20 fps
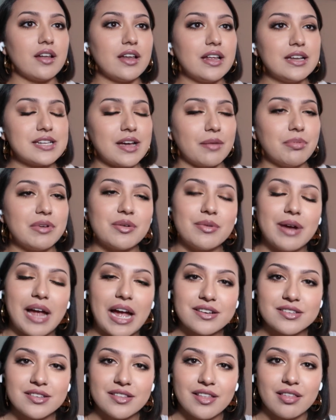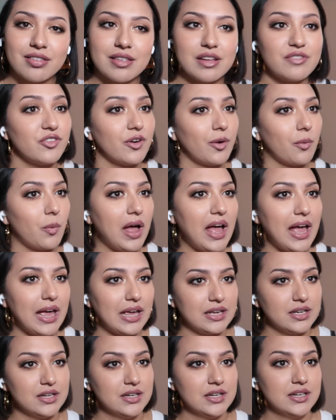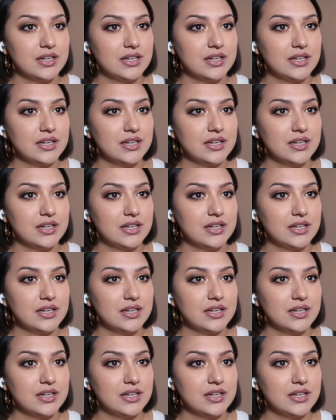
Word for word: didn't tell me to react to this for what?